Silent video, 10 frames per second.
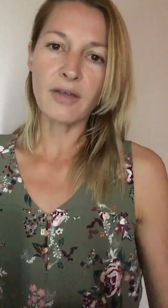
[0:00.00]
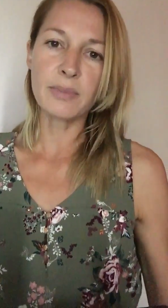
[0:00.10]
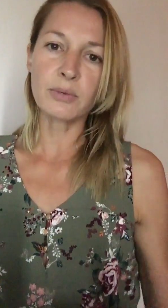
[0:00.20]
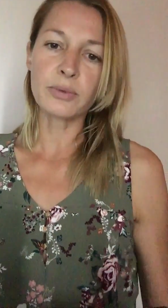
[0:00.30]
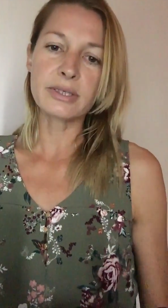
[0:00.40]
I've
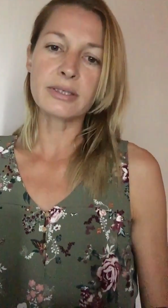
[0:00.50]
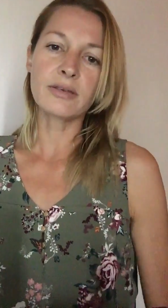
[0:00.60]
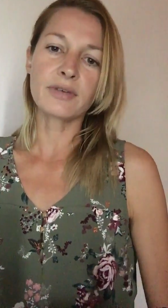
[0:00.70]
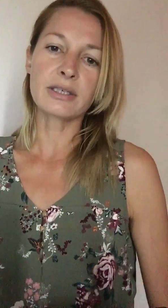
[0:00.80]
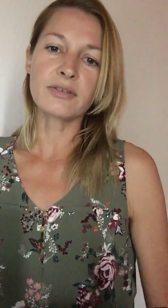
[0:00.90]
been
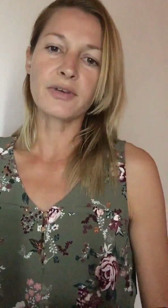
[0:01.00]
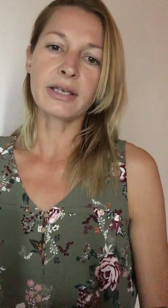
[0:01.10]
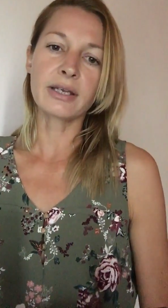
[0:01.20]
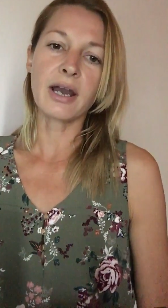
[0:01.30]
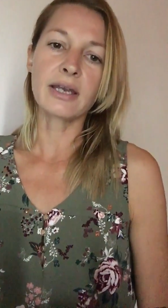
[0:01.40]
receiving
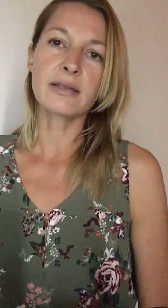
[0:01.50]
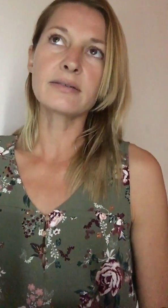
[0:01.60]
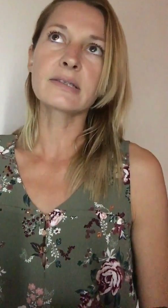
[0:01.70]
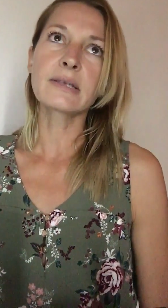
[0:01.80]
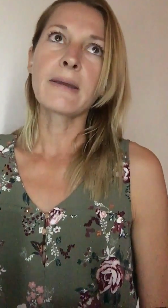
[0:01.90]
divine
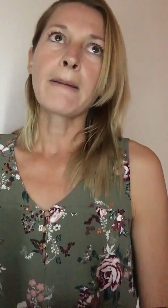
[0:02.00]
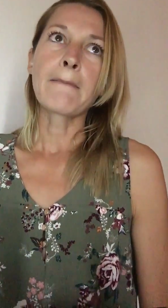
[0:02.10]
guidance